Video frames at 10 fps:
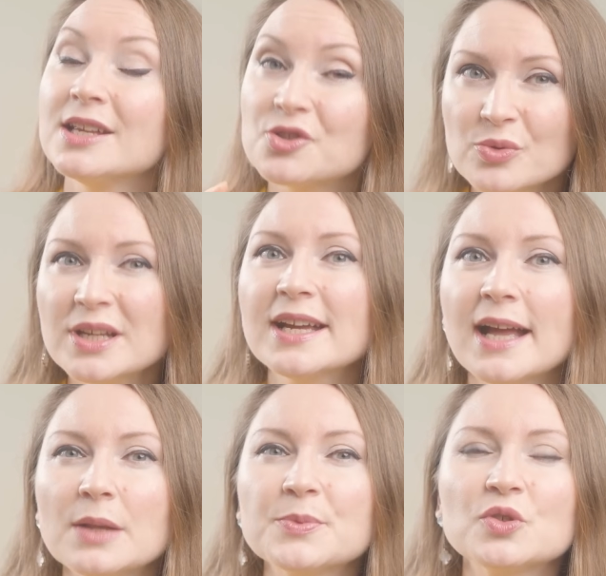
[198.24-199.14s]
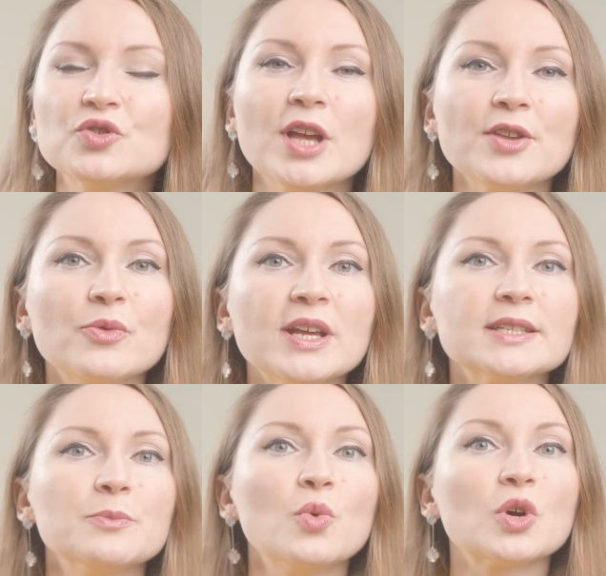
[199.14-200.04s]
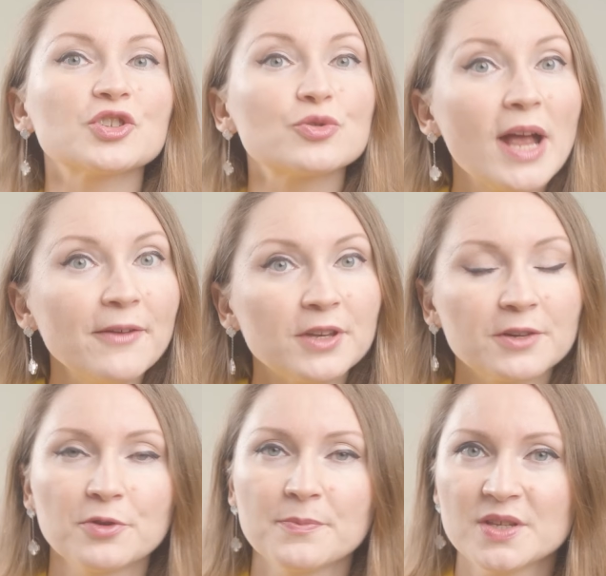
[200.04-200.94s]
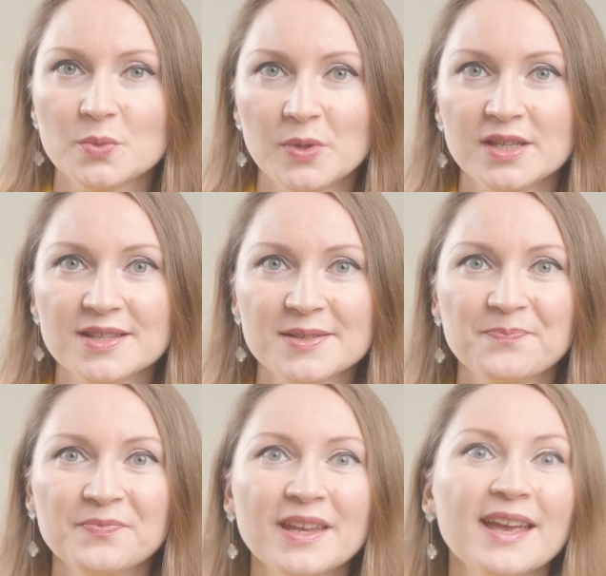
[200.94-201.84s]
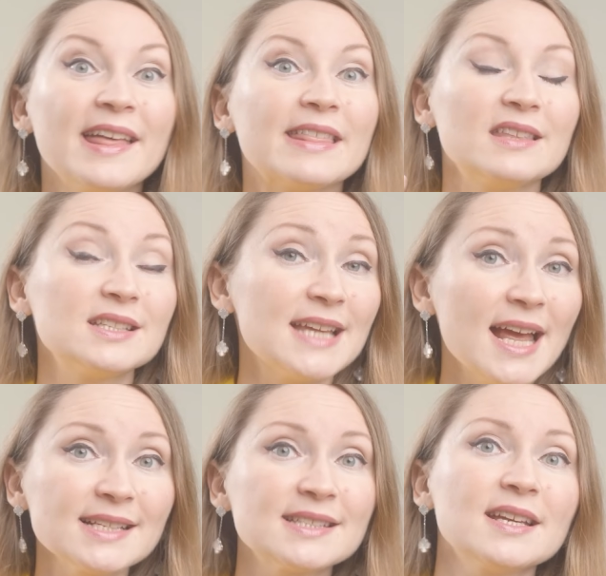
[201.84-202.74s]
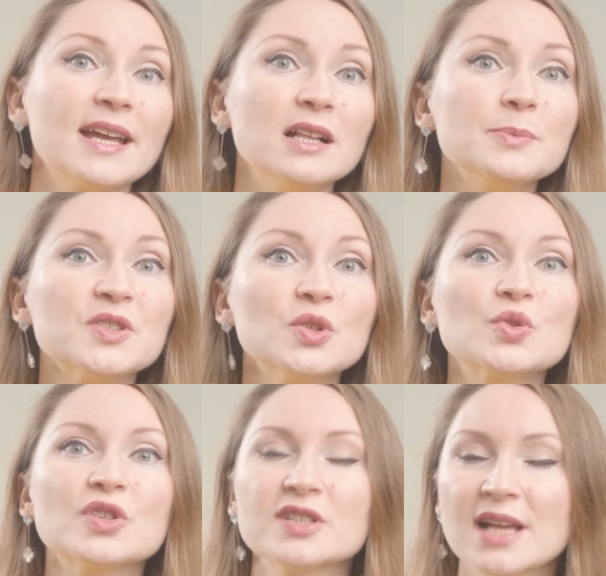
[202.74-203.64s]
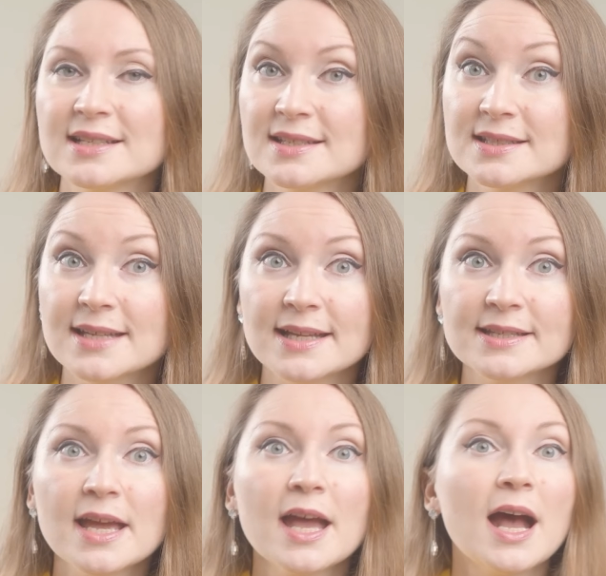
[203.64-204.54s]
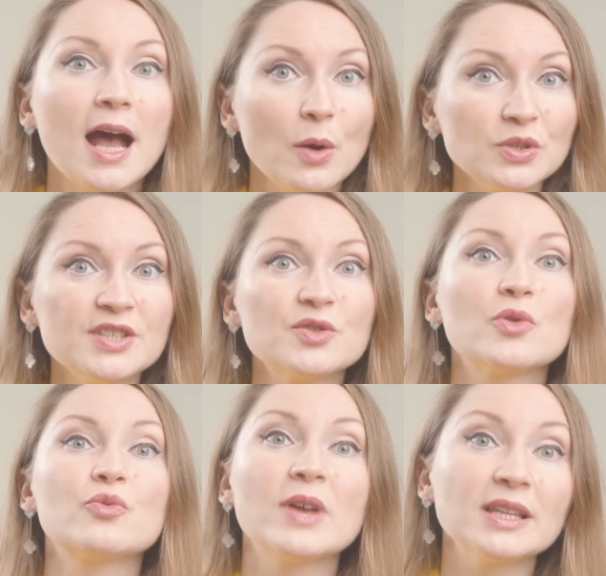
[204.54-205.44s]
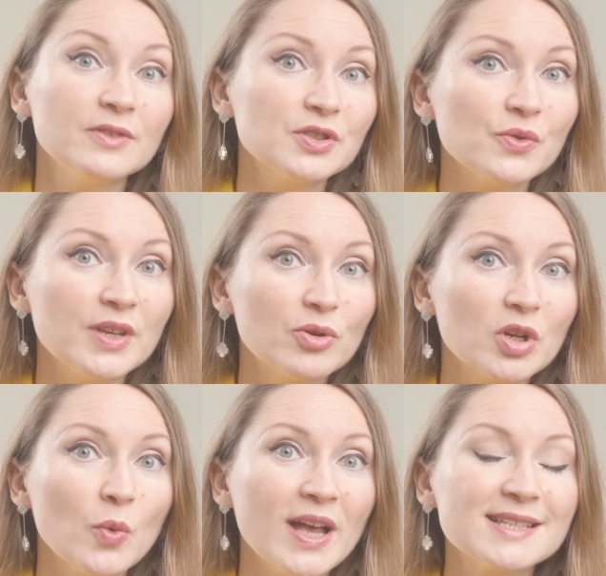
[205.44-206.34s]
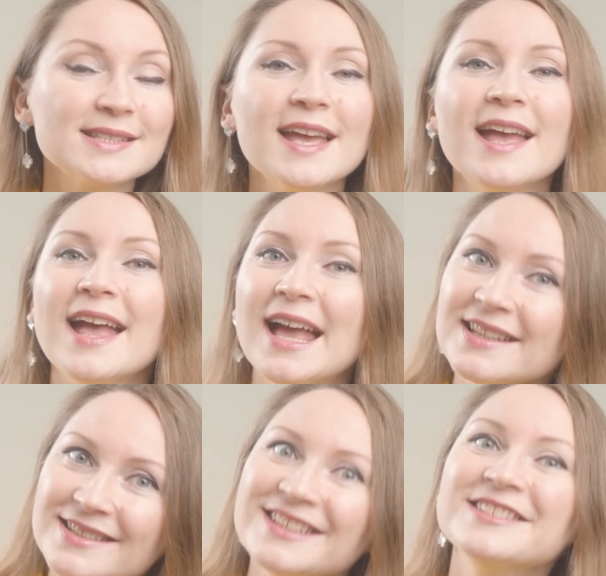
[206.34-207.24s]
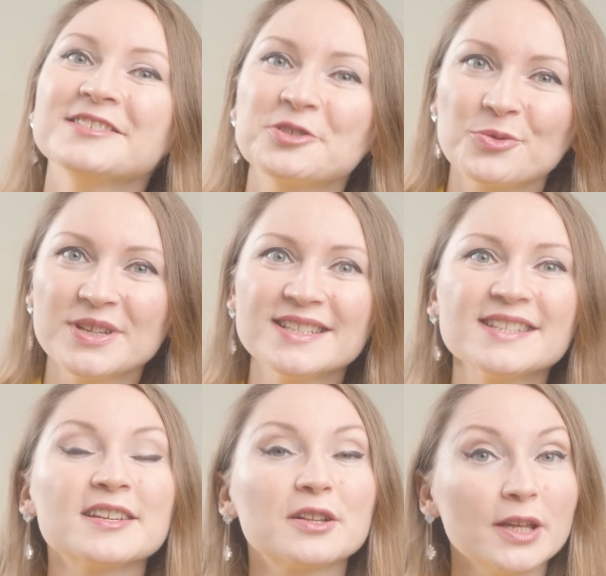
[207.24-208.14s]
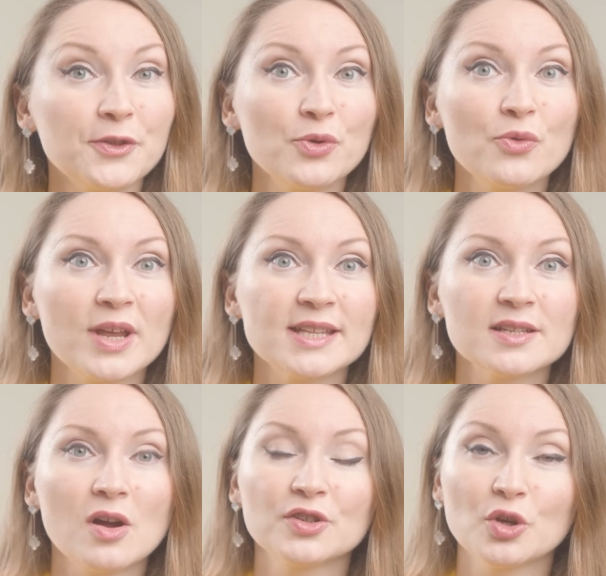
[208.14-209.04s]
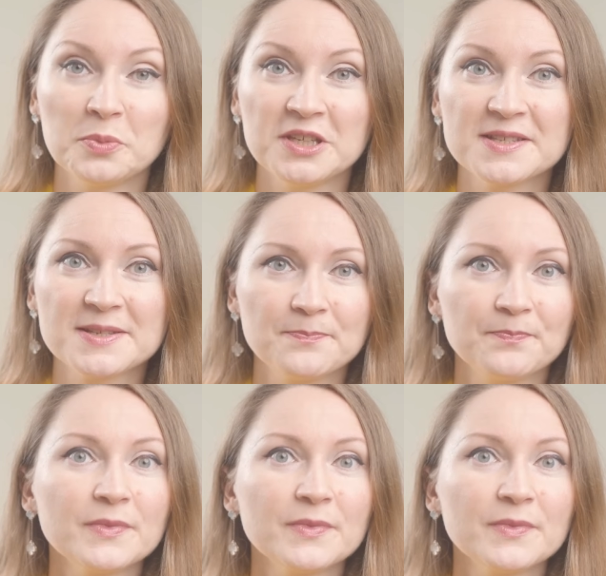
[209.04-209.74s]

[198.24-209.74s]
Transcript: it really helps you generate more traffic from these pins. The text helps users understand how it is relevant to their request and it increases click-through rates on your pins.